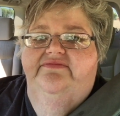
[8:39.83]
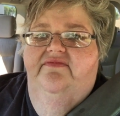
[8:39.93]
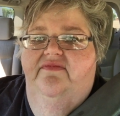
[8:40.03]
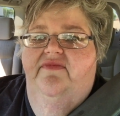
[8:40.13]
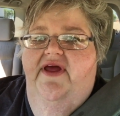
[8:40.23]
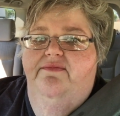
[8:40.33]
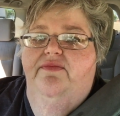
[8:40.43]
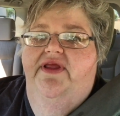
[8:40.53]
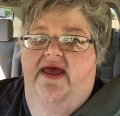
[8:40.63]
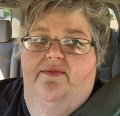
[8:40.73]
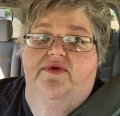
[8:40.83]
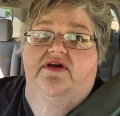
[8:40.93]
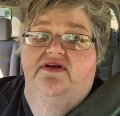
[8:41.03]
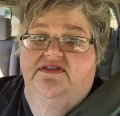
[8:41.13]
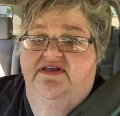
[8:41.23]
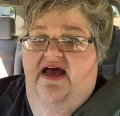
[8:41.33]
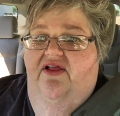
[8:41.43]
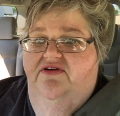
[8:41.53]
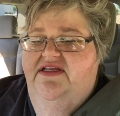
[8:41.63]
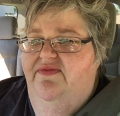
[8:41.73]
Millions like, Yeah, millions of
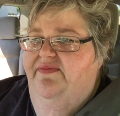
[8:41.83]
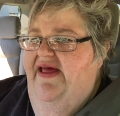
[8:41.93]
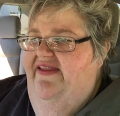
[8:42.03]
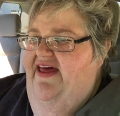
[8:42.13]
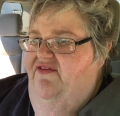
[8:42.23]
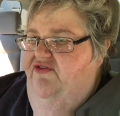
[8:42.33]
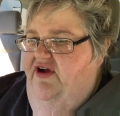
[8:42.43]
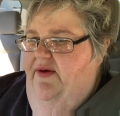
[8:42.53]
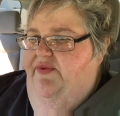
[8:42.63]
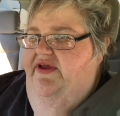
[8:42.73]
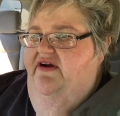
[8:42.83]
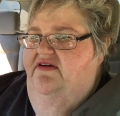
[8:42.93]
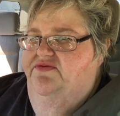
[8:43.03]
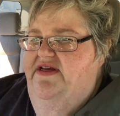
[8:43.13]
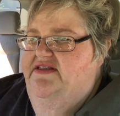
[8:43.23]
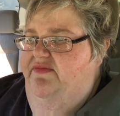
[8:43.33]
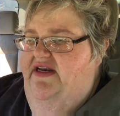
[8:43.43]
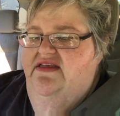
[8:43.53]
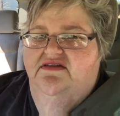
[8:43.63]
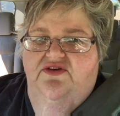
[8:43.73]
dollars. They've been planning that for a couple years, raising
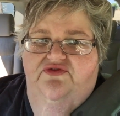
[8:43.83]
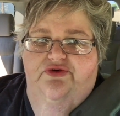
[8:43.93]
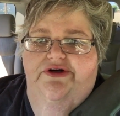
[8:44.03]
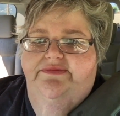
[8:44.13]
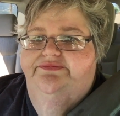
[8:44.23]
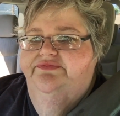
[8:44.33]
money and stuff for it.